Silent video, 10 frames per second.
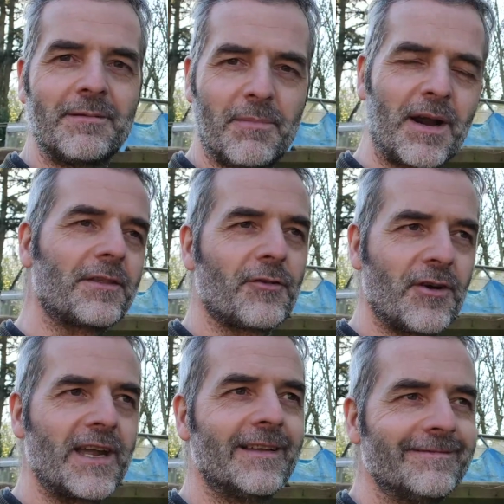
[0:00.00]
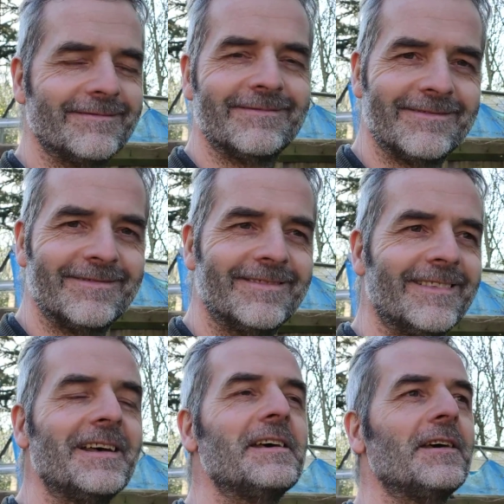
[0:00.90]
Part 3.
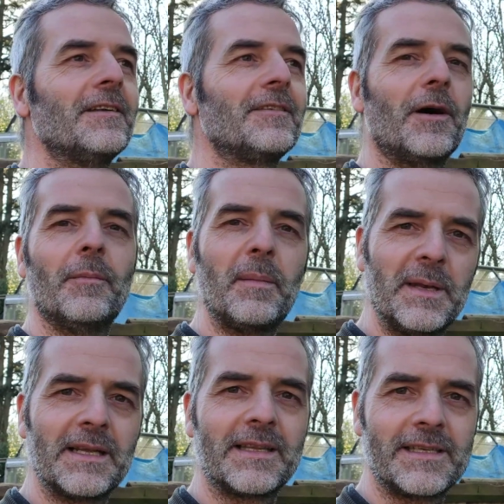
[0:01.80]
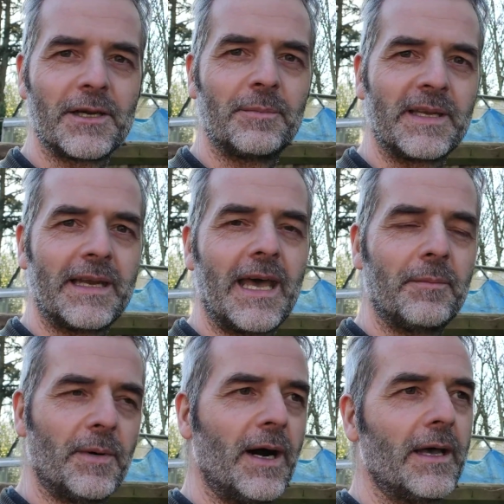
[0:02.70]
So maybe not the dig up today,
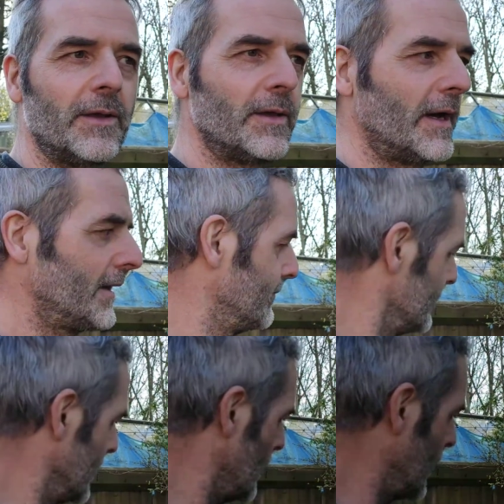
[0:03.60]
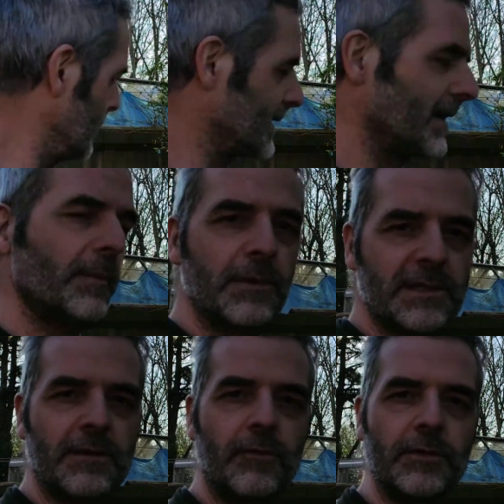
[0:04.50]
but I hope to get most of
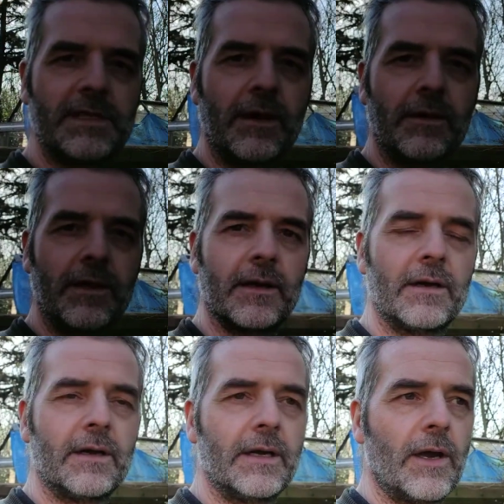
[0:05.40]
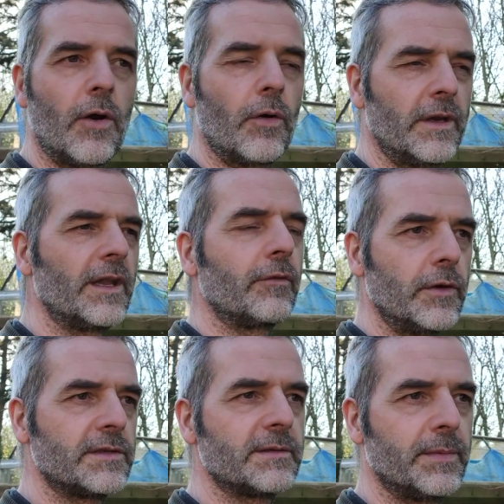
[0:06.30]
the root out of there, or not the
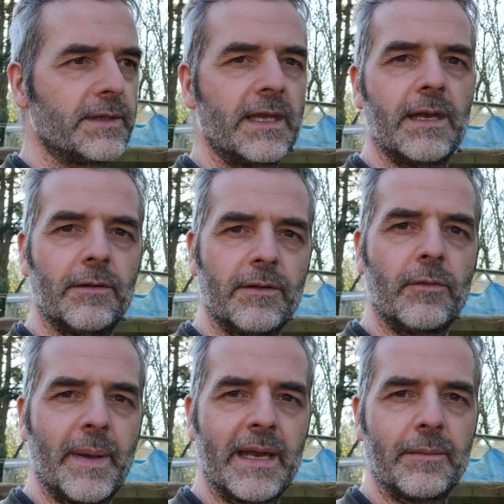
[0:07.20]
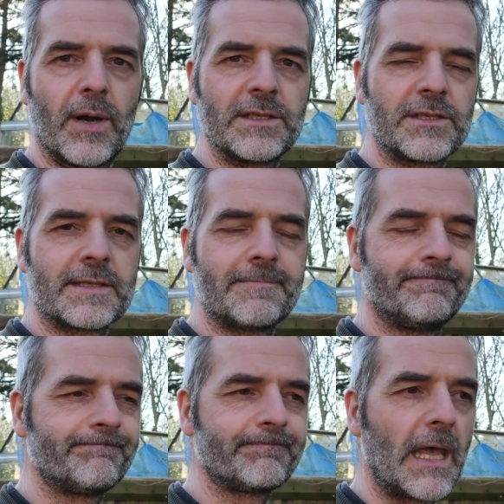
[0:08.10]
root, but you know, the remaining branches.
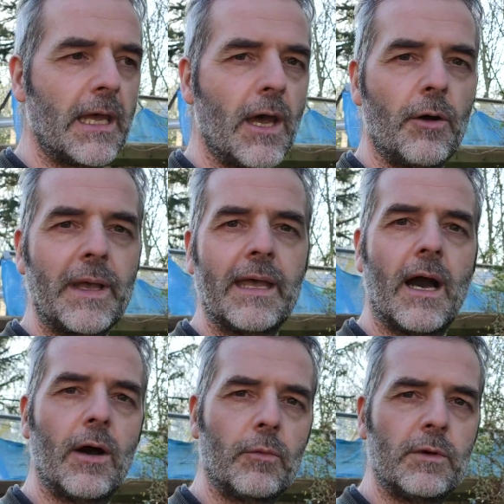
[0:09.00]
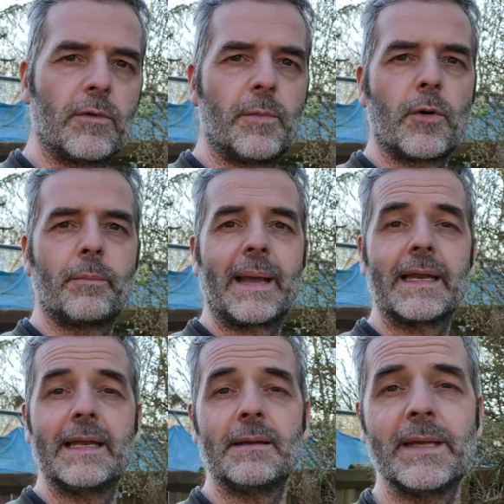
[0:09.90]
Okay, I will report back in a
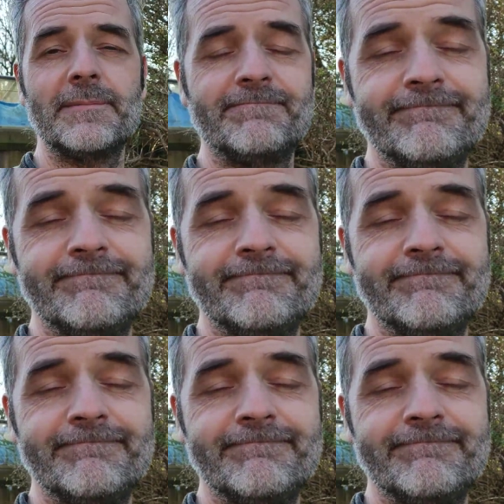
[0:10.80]
little bit.